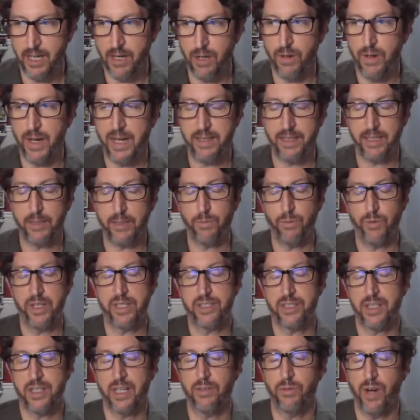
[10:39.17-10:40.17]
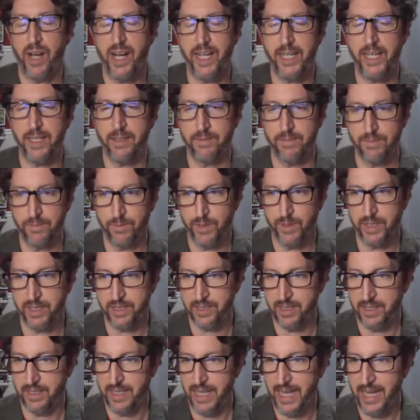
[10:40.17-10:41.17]
you know I think when it's done right,
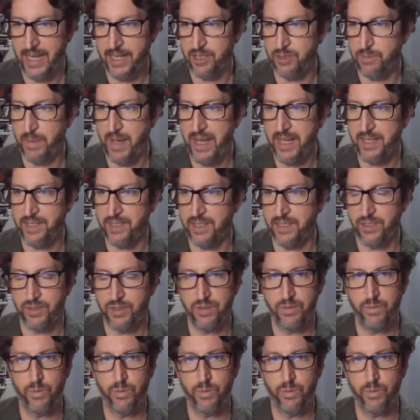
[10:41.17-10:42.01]
when it's at its best,